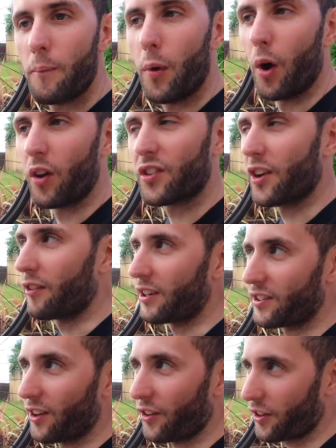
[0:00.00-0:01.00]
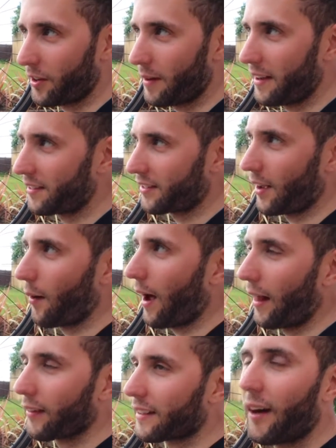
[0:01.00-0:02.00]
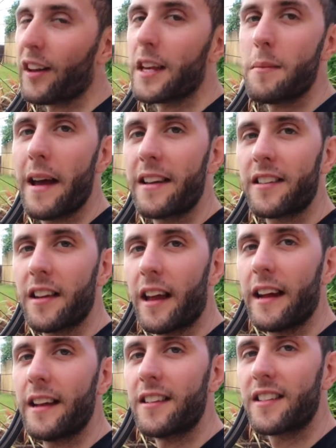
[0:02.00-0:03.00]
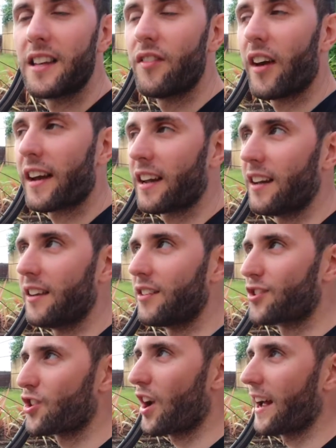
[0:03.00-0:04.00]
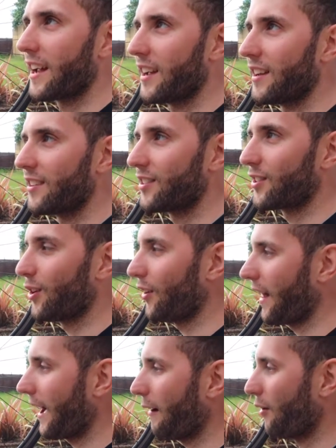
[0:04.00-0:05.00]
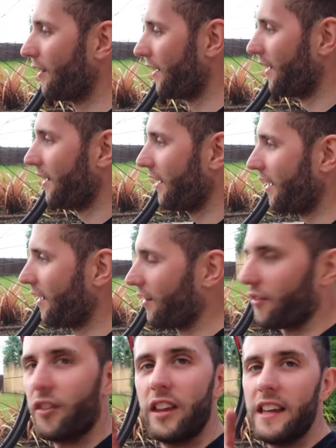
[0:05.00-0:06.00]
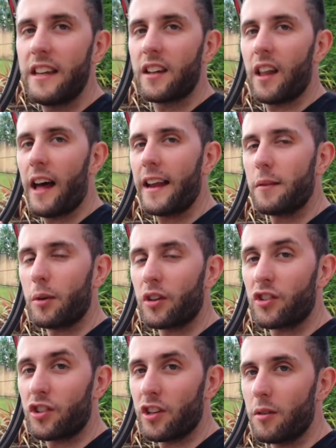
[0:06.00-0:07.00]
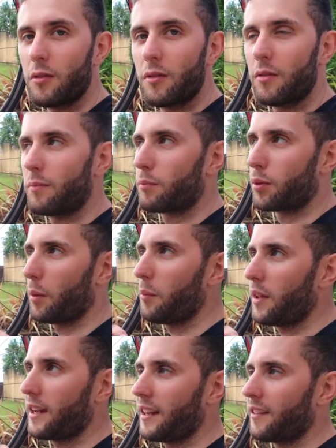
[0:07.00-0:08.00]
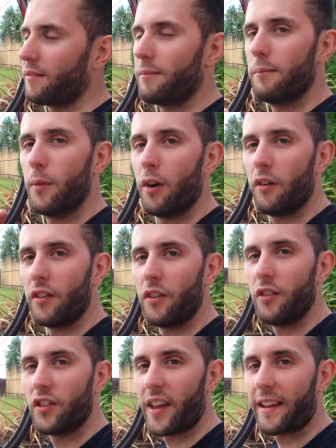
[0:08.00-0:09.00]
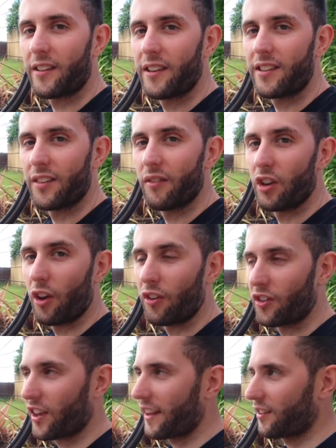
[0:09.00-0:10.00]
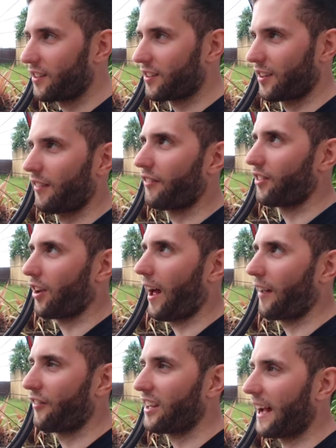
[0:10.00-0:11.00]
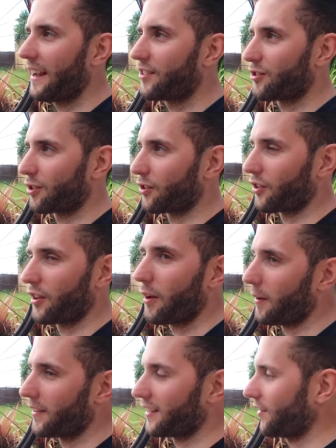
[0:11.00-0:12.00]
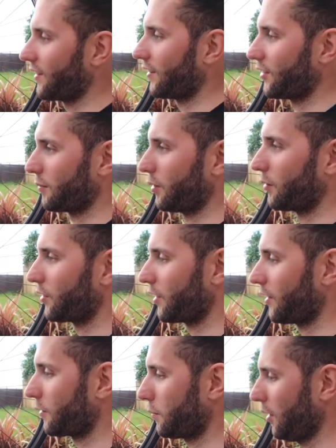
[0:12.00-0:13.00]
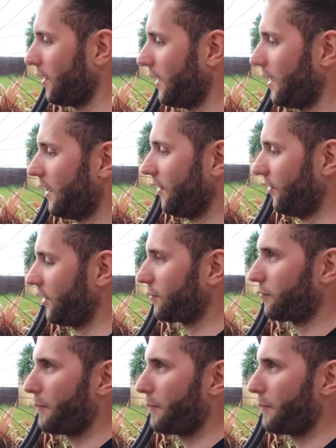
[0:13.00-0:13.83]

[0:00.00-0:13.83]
But it's not a reason not to do it, so I'll get on eBay tonight and see if I can try and sort that out. The e-glide amongst you, probably more the cyclists than the non-cyclists, because I think I struggle to notice even if someone was doing this, but this